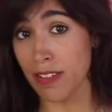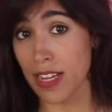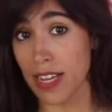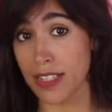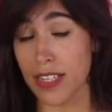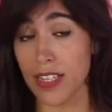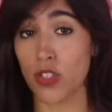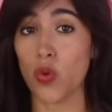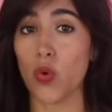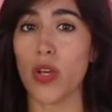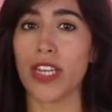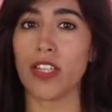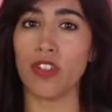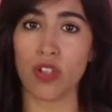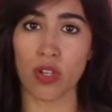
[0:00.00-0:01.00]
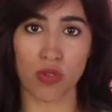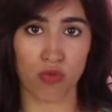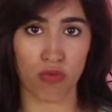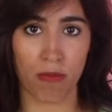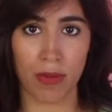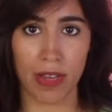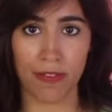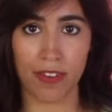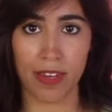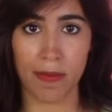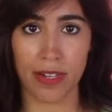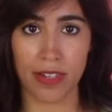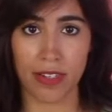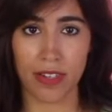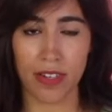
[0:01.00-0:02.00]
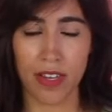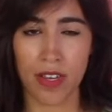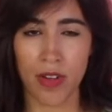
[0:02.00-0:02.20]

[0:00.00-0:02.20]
as they do in those run by females,